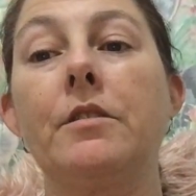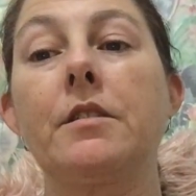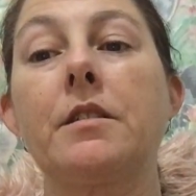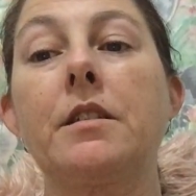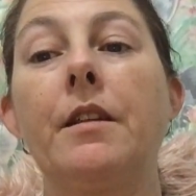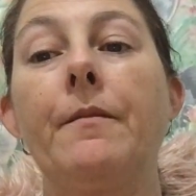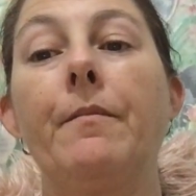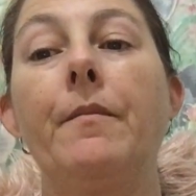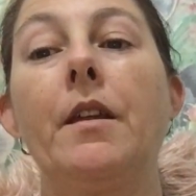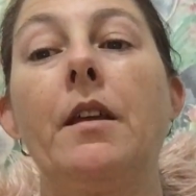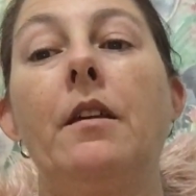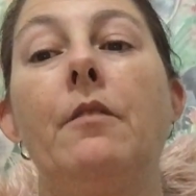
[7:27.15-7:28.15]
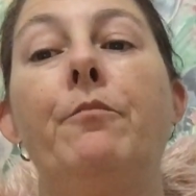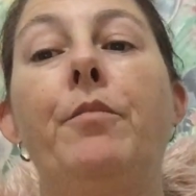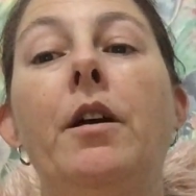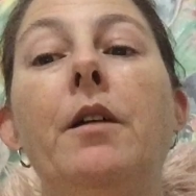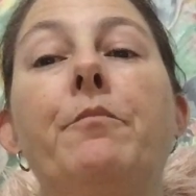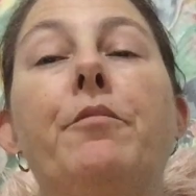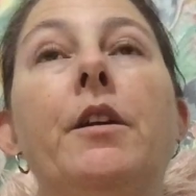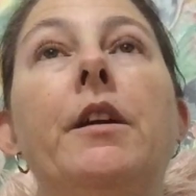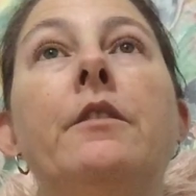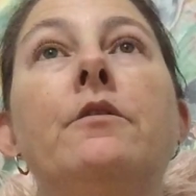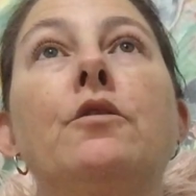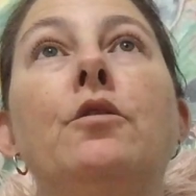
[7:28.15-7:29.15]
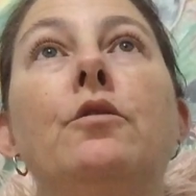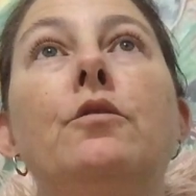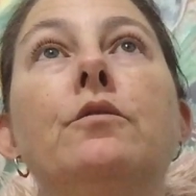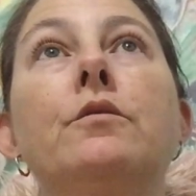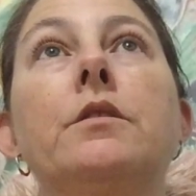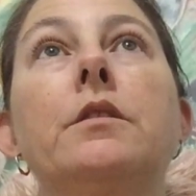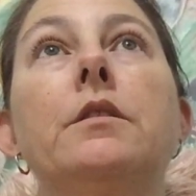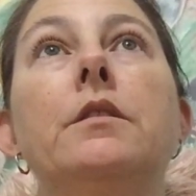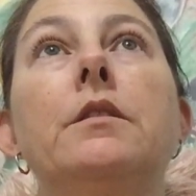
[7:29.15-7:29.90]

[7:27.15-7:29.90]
It's by a brand called